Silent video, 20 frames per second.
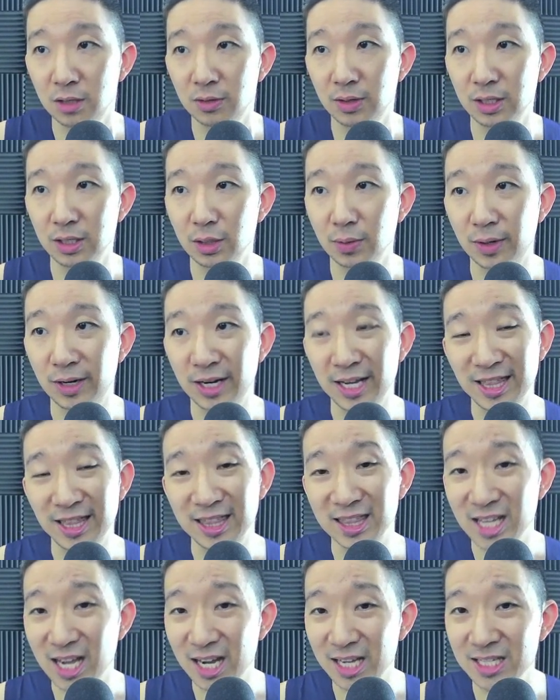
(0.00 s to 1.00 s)
Right now, we're at
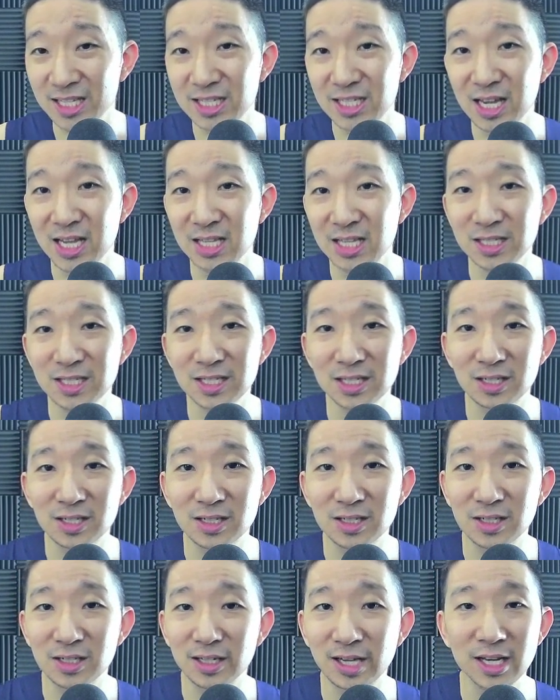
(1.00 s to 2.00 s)
9 cents.
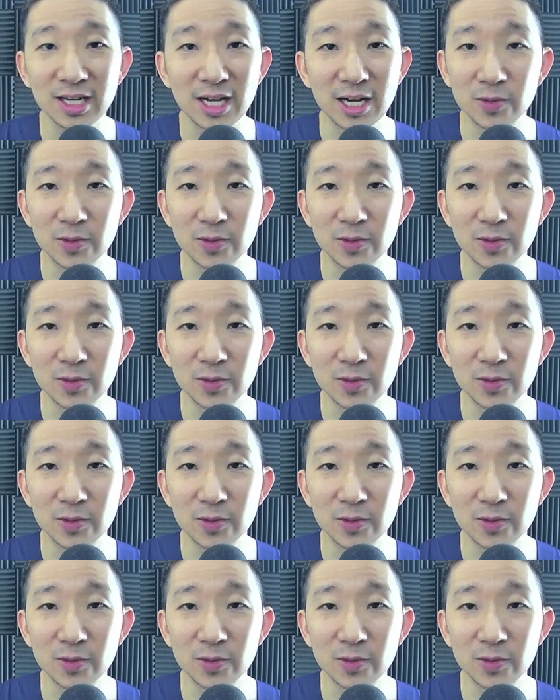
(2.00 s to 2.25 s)
Again,